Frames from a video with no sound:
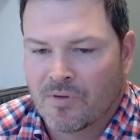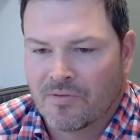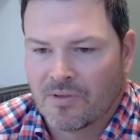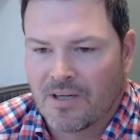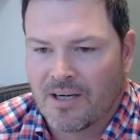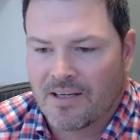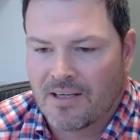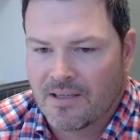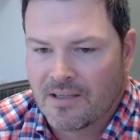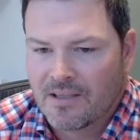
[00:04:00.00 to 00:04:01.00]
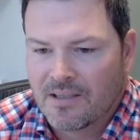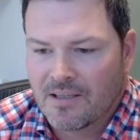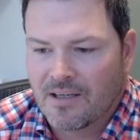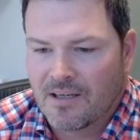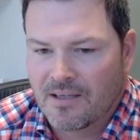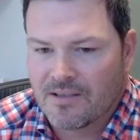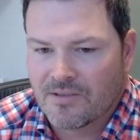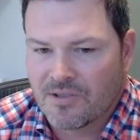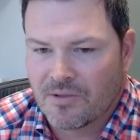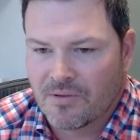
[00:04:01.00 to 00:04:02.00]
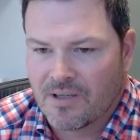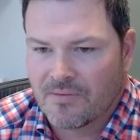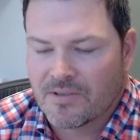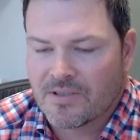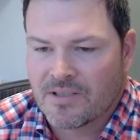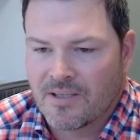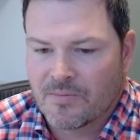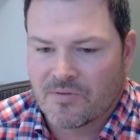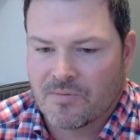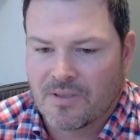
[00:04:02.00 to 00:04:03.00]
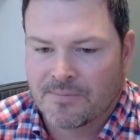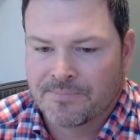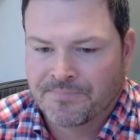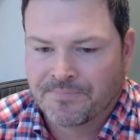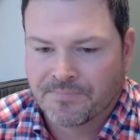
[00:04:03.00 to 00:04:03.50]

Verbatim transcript: more variety uh, in the zone coverage schemes as well.